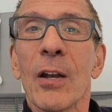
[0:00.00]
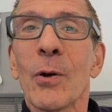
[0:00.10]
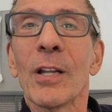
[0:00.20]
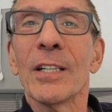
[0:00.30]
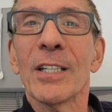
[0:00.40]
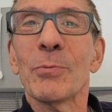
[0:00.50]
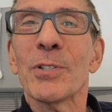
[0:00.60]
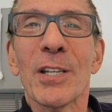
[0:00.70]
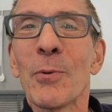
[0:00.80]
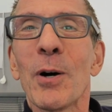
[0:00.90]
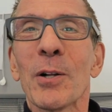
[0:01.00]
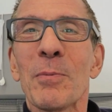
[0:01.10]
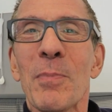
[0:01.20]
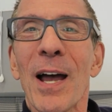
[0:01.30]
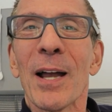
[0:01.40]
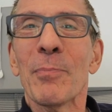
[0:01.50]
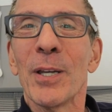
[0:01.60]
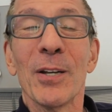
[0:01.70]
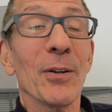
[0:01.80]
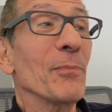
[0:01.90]
And Peter. all I did was say, "Welcome back,
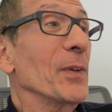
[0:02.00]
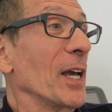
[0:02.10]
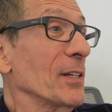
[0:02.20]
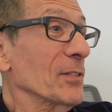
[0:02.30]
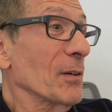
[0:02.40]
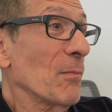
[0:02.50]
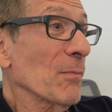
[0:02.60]
Peter." Yes. Peter.